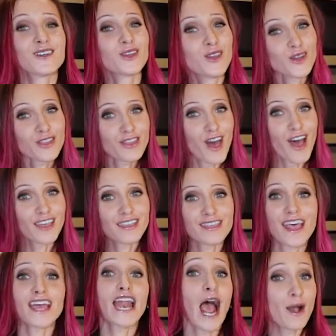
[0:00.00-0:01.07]
you thought
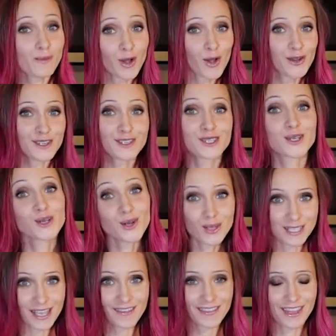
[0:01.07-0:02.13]
that I'm going to cook
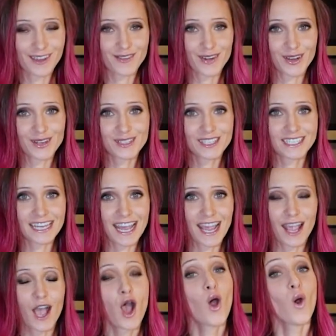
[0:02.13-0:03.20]
something for you today.